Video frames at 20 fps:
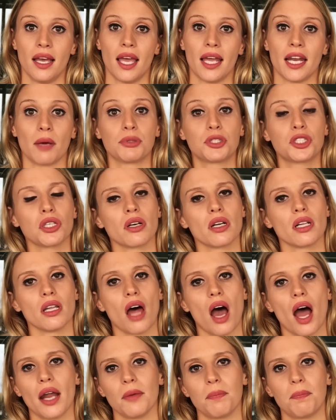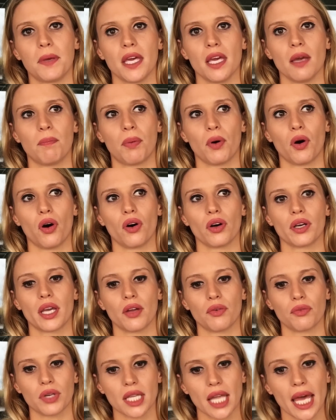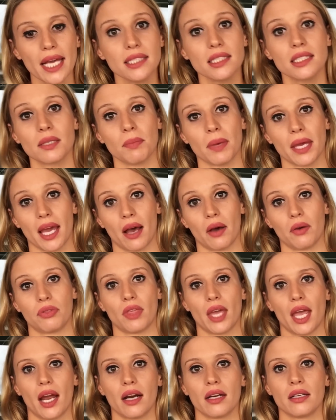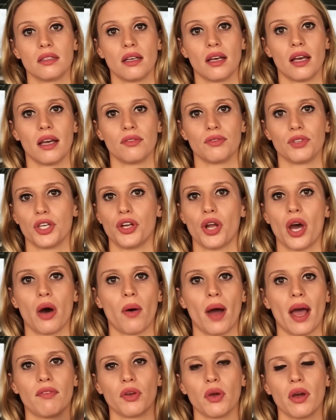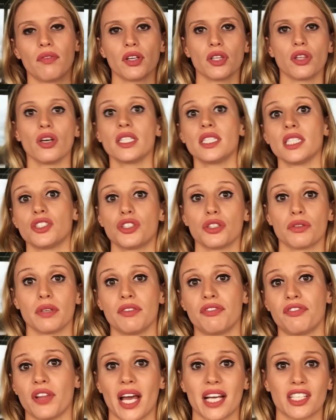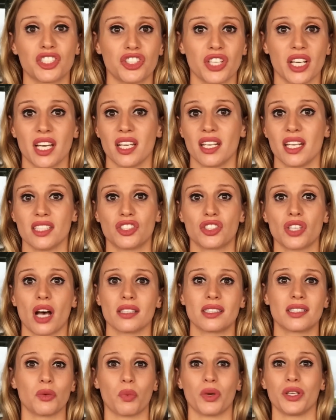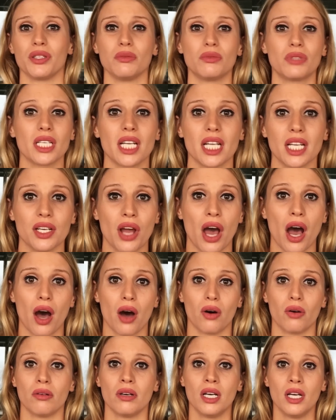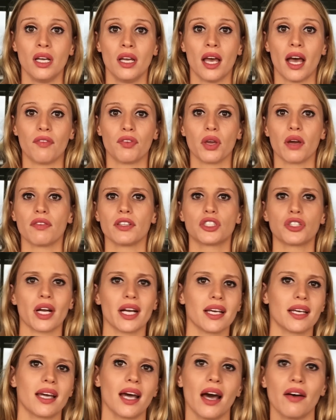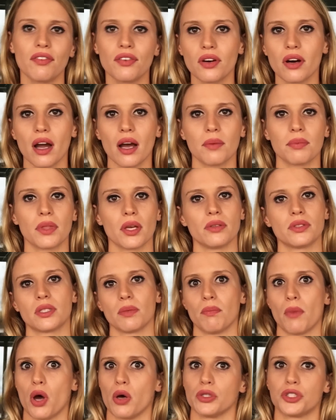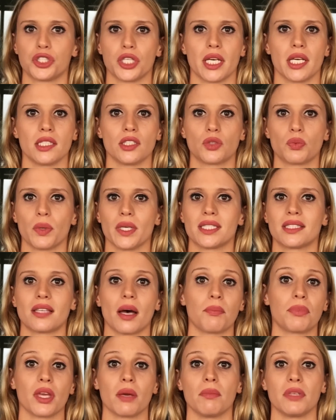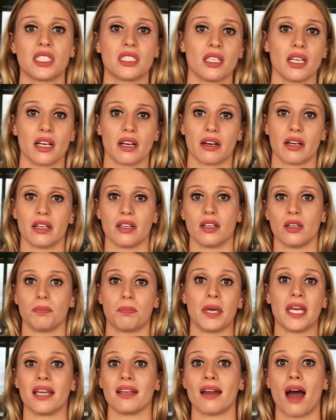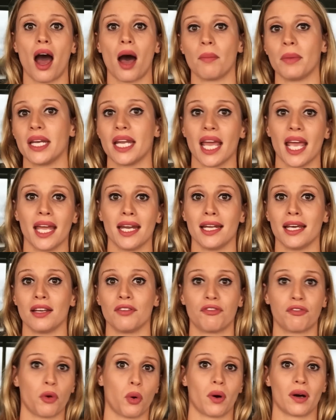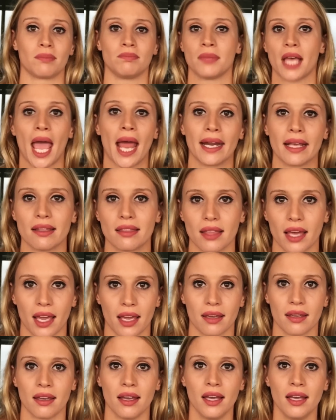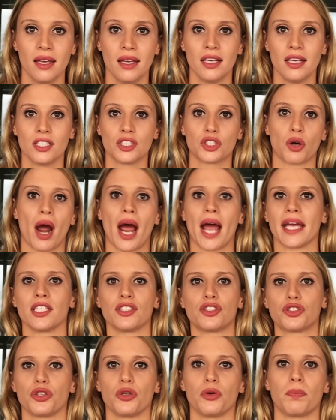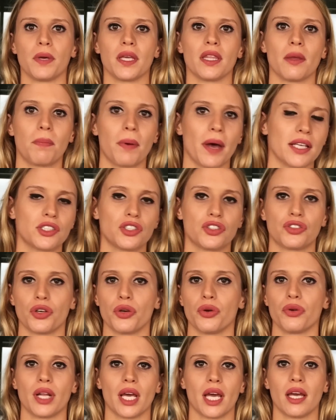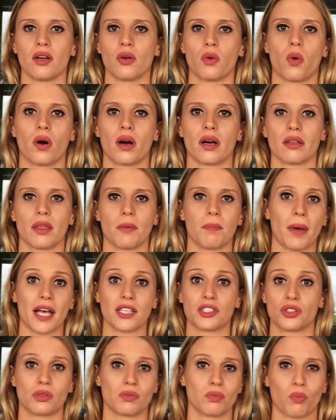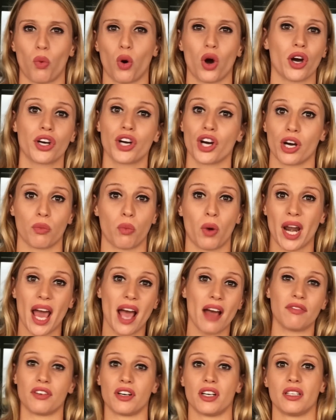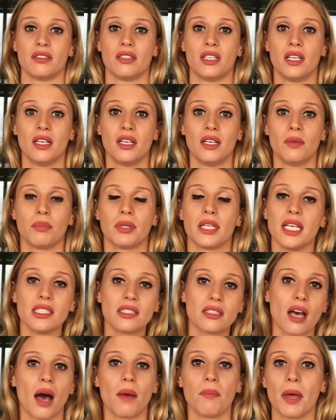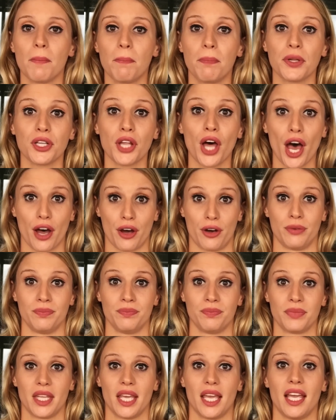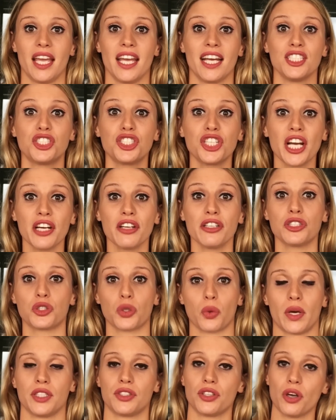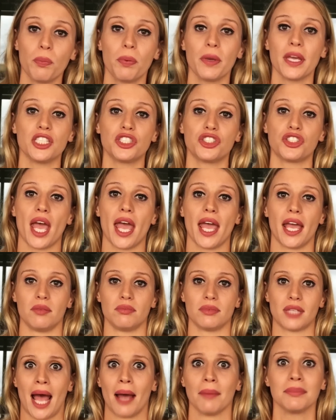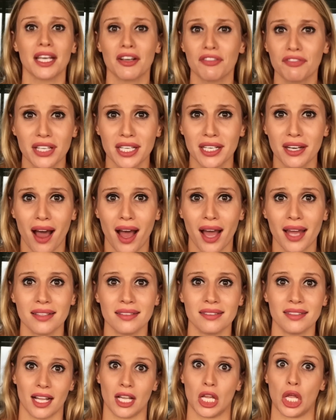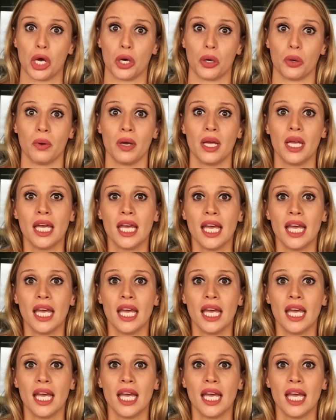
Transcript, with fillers: And I'm sure a lot of people can relate to me out there. You know, have you ever looked at your reflection and saw someone you didn't know? Have you ever tried to cover up those emotions with something material, being nominated for anything, trying to be the best student or the best worker, whatever? Please comment below and share your story. Don't be ashamed. I'm definitely not. Hello.